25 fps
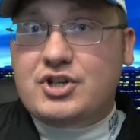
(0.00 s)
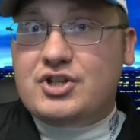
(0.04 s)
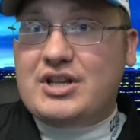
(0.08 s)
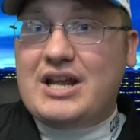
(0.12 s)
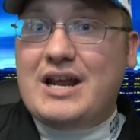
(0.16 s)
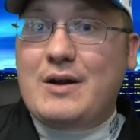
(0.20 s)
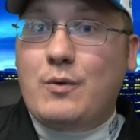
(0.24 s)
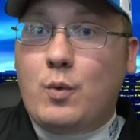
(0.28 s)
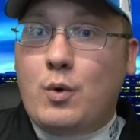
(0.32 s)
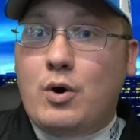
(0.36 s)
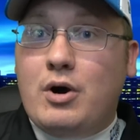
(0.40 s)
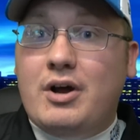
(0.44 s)

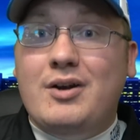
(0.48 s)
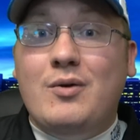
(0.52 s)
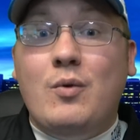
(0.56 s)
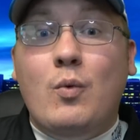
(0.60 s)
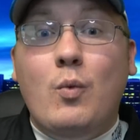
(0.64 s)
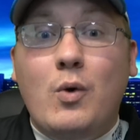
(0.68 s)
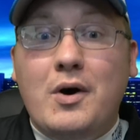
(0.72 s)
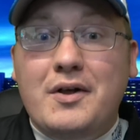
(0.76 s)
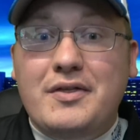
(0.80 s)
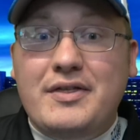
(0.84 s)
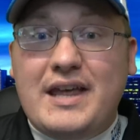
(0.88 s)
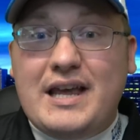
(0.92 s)
won,
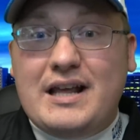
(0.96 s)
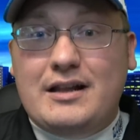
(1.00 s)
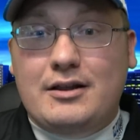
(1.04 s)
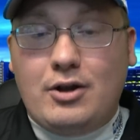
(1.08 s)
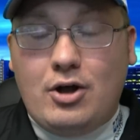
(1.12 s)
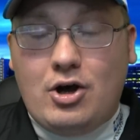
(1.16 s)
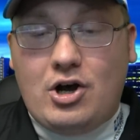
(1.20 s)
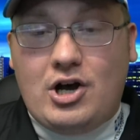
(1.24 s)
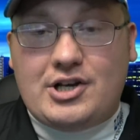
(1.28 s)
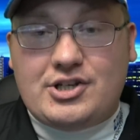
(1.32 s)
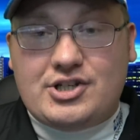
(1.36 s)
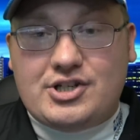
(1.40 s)
1 they
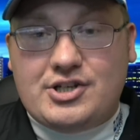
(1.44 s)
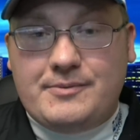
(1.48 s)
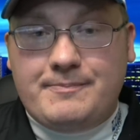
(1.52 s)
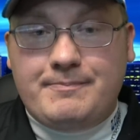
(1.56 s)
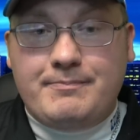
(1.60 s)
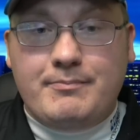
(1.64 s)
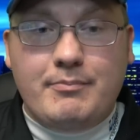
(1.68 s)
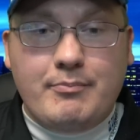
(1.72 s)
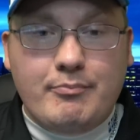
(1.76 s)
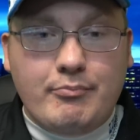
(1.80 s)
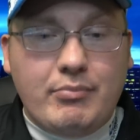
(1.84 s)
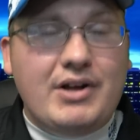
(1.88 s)
lost.
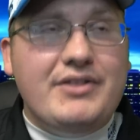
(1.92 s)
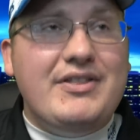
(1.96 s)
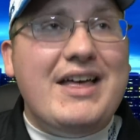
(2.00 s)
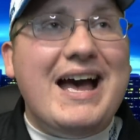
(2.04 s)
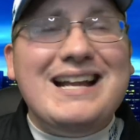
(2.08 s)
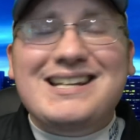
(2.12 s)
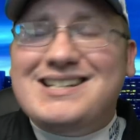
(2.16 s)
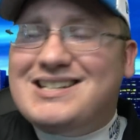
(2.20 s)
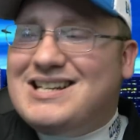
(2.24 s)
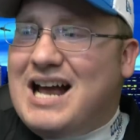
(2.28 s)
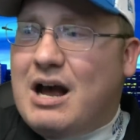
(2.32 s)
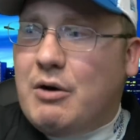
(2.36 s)
But
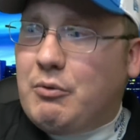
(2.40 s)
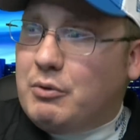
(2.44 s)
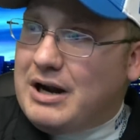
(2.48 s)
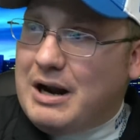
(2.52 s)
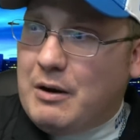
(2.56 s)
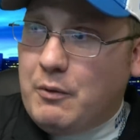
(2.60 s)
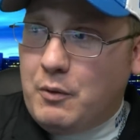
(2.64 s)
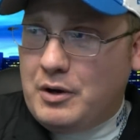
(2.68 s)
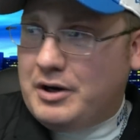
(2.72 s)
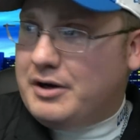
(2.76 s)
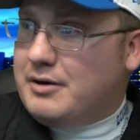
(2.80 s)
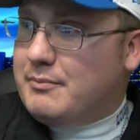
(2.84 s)
that's not what I
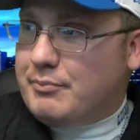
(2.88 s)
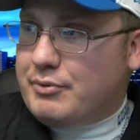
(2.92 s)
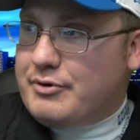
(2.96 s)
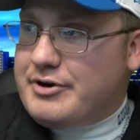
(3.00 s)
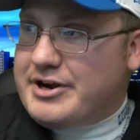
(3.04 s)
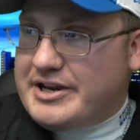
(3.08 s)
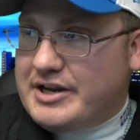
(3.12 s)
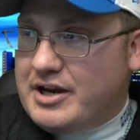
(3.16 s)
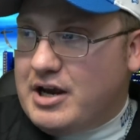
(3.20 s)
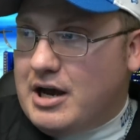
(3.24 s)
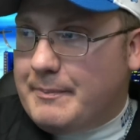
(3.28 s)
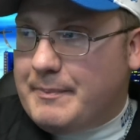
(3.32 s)
want to
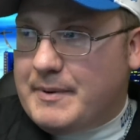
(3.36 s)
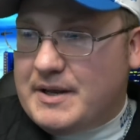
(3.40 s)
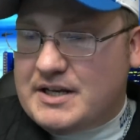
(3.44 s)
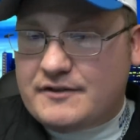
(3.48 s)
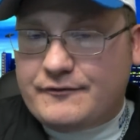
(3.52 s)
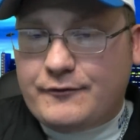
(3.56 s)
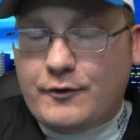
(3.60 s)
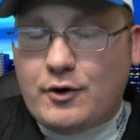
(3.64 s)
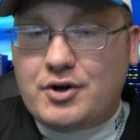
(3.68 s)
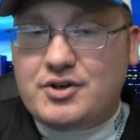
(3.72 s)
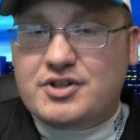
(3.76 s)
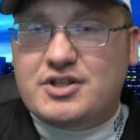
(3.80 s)
bring up as
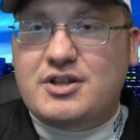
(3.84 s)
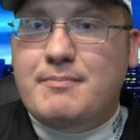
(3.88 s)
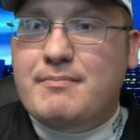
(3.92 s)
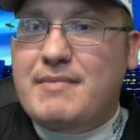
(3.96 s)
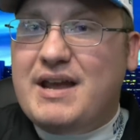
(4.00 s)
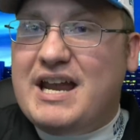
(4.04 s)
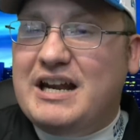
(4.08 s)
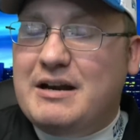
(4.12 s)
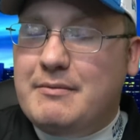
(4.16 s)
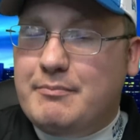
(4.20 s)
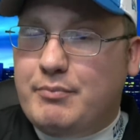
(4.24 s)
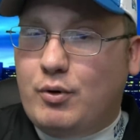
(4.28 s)
far as the
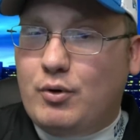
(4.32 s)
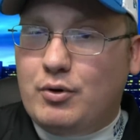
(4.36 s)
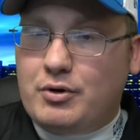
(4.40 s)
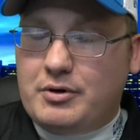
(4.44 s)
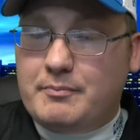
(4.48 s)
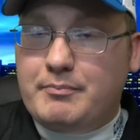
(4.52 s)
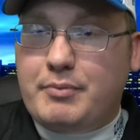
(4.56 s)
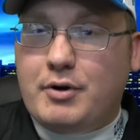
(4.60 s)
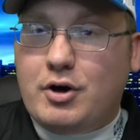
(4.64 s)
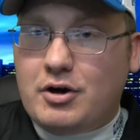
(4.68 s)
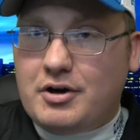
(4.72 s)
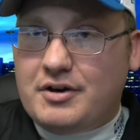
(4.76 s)
main important
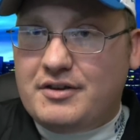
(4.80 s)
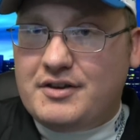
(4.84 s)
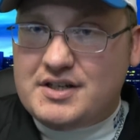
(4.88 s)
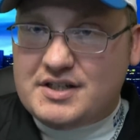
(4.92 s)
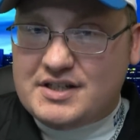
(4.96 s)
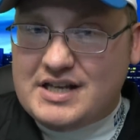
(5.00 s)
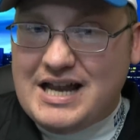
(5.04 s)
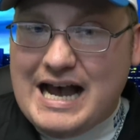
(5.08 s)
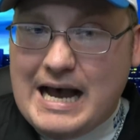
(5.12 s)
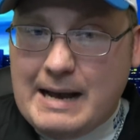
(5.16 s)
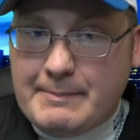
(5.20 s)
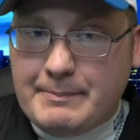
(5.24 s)
part of this
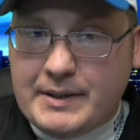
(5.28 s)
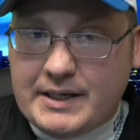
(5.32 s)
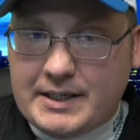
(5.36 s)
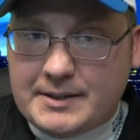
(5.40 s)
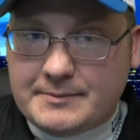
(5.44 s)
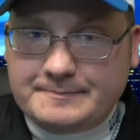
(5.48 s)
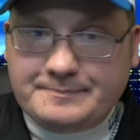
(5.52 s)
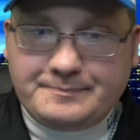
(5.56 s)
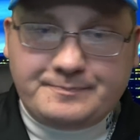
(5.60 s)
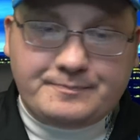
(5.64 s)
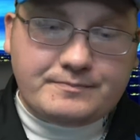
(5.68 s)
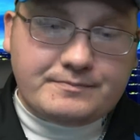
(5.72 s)
topic.
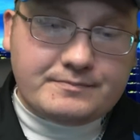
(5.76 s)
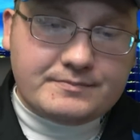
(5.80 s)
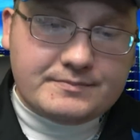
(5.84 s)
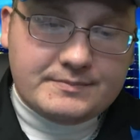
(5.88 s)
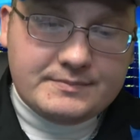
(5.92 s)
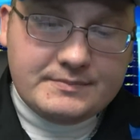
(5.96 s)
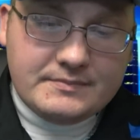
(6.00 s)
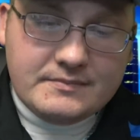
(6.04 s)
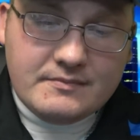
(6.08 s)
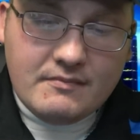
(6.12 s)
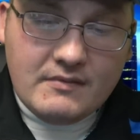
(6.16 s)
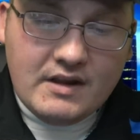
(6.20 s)

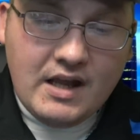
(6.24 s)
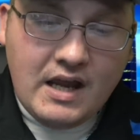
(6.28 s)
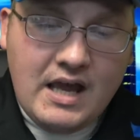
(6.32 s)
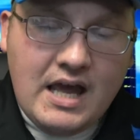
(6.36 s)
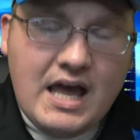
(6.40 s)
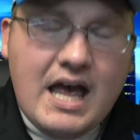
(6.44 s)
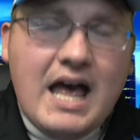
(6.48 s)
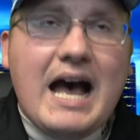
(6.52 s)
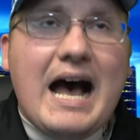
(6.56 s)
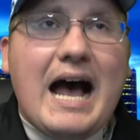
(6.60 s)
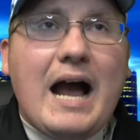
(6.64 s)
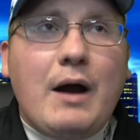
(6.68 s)

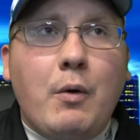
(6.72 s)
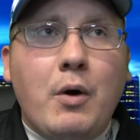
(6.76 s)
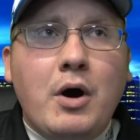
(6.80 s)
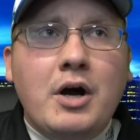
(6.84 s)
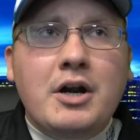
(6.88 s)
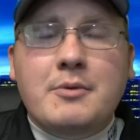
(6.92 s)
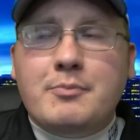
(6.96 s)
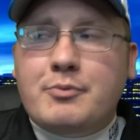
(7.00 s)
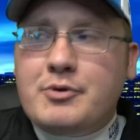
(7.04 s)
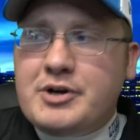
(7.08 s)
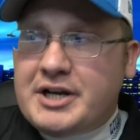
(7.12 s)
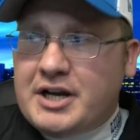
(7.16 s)
I want
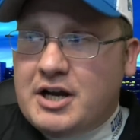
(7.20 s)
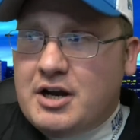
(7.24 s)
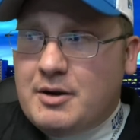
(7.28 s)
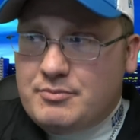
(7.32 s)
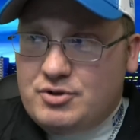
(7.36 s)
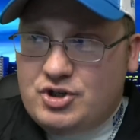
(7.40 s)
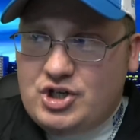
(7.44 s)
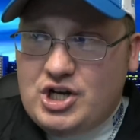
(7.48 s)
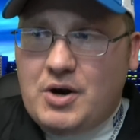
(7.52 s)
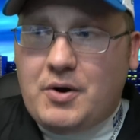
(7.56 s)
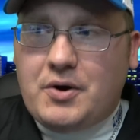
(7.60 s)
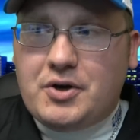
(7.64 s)
to bring up
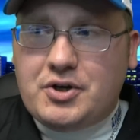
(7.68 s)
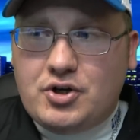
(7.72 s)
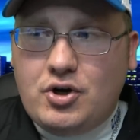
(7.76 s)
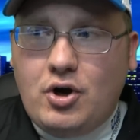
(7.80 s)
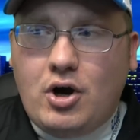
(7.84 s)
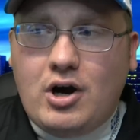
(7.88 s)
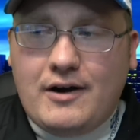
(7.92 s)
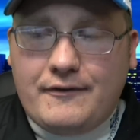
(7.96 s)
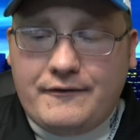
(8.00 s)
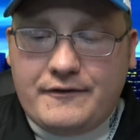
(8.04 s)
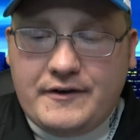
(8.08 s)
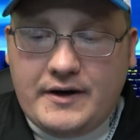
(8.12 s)
Jared
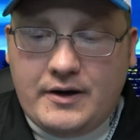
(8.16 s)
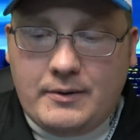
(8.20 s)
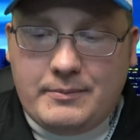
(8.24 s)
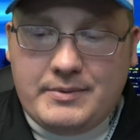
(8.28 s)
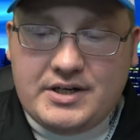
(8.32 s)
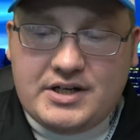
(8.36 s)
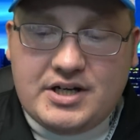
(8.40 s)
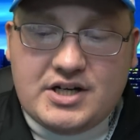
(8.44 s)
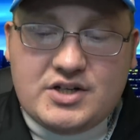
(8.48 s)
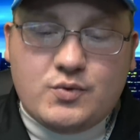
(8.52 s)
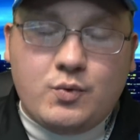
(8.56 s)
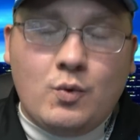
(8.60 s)
Goff here,
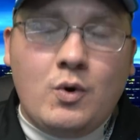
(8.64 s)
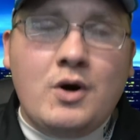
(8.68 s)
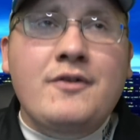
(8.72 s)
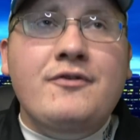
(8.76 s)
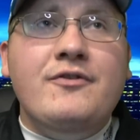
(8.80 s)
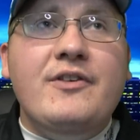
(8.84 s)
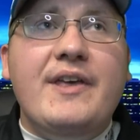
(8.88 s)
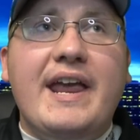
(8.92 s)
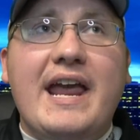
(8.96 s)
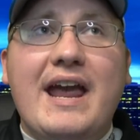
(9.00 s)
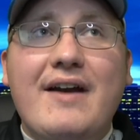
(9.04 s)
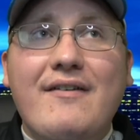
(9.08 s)
because one
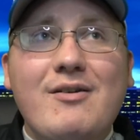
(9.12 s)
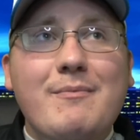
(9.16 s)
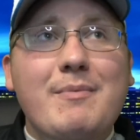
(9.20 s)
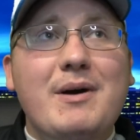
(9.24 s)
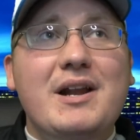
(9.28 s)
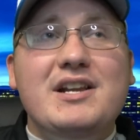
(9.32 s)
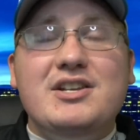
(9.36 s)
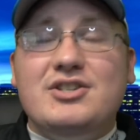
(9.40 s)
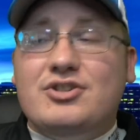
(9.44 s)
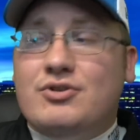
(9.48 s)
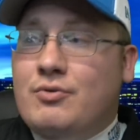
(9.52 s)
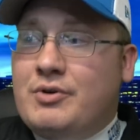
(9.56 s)
thing
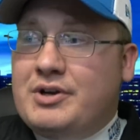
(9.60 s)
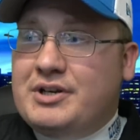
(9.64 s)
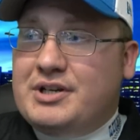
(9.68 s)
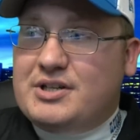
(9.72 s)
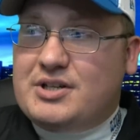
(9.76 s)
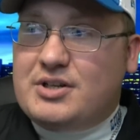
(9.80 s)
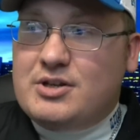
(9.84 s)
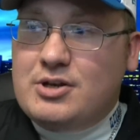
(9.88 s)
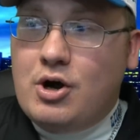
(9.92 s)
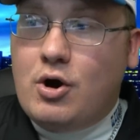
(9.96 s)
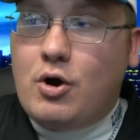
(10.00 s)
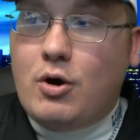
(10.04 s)
everybody's going
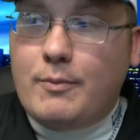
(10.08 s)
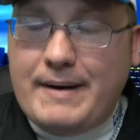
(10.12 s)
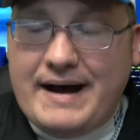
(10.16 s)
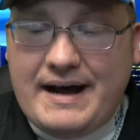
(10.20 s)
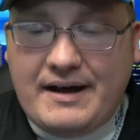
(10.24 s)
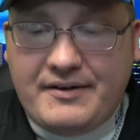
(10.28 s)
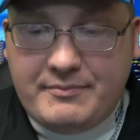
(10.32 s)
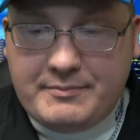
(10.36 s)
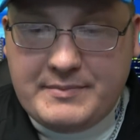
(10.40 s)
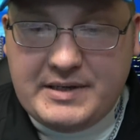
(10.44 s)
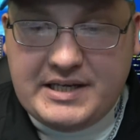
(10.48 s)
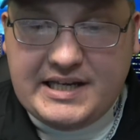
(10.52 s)
to know
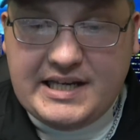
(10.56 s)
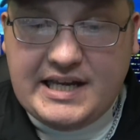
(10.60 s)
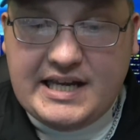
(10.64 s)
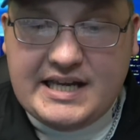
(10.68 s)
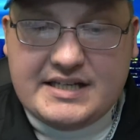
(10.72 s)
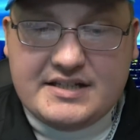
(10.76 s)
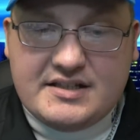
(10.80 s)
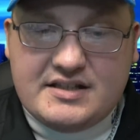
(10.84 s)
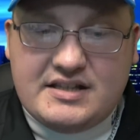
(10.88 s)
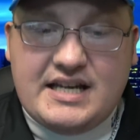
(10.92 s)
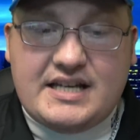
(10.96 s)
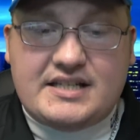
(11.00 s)
about me
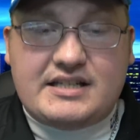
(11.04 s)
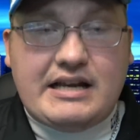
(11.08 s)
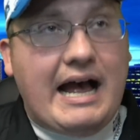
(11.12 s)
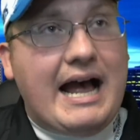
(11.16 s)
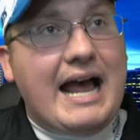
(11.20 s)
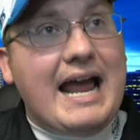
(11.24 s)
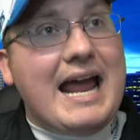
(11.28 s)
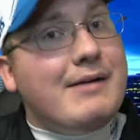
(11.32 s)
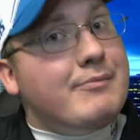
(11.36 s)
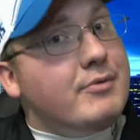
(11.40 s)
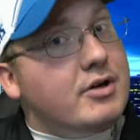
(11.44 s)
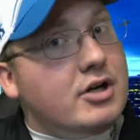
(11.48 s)
is this. I
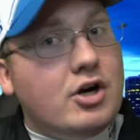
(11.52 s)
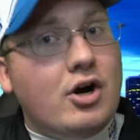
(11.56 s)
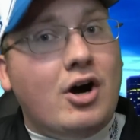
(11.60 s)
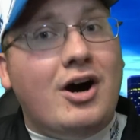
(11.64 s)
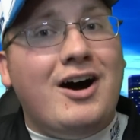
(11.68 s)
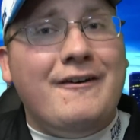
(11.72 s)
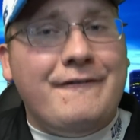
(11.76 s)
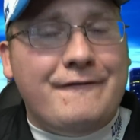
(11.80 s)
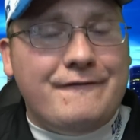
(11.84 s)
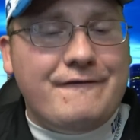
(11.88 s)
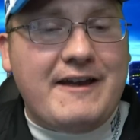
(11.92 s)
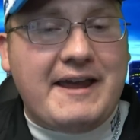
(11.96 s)
am a
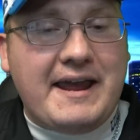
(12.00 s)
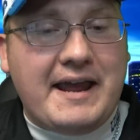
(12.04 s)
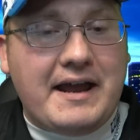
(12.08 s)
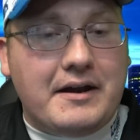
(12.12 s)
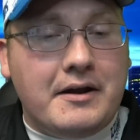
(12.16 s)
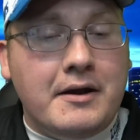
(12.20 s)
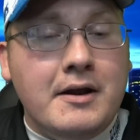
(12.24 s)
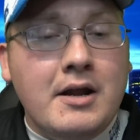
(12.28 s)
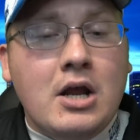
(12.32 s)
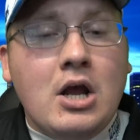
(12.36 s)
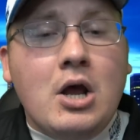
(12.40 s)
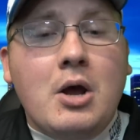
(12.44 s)
Goff fan,
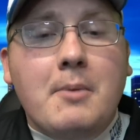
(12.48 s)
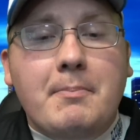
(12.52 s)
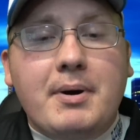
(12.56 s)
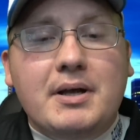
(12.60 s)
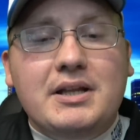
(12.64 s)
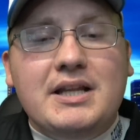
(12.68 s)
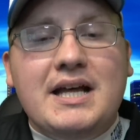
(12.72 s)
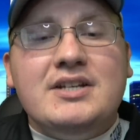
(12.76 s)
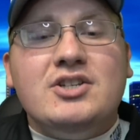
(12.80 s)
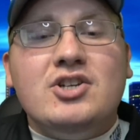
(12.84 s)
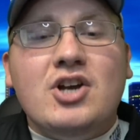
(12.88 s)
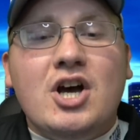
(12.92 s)
but
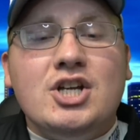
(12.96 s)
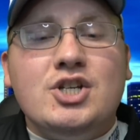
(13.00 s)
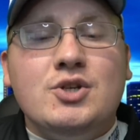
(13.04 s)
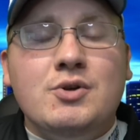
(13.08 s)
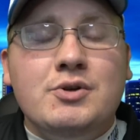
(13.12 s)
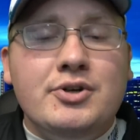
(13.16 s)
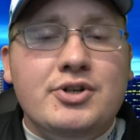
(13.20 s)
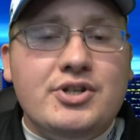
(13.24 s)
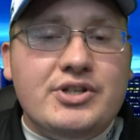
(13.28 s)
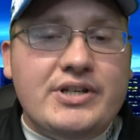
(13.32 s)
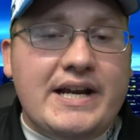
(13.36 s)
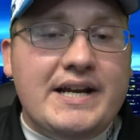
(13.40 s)
let's also
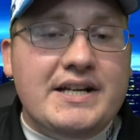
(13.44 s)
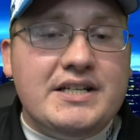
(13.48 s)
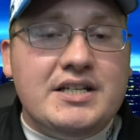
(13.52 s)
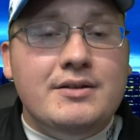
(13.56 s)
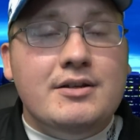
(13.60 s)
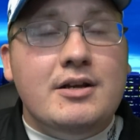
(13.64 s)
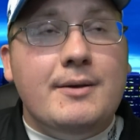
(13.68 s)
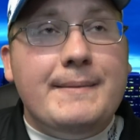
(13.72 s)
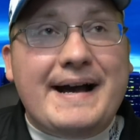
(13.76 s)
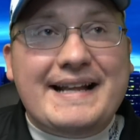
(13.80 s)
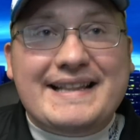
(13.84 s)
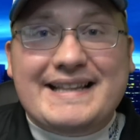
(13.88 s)
understand
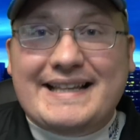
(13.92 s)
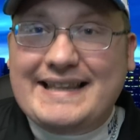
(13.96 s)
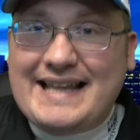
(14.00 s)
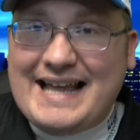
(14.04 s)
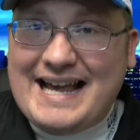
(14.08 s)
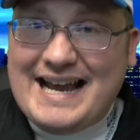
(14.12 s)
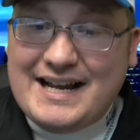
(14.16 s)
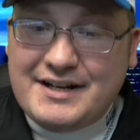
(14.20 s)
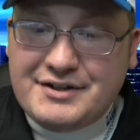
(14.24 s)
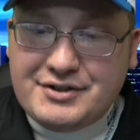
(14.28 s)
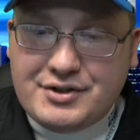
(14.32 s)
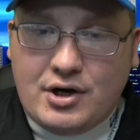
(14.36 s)
something about the
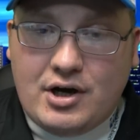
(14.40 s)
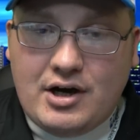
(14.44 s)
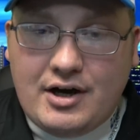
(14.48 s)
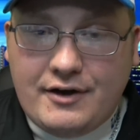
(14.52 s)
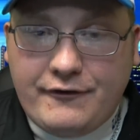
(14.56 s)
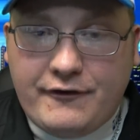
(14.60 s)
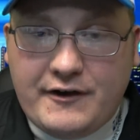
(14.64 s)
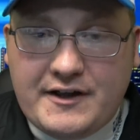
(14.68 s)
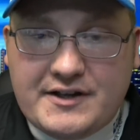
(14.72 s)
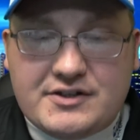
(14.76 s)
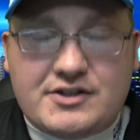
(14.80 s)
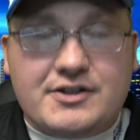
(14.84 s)
Lions
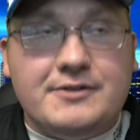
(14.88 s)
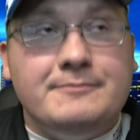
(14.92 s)
offense.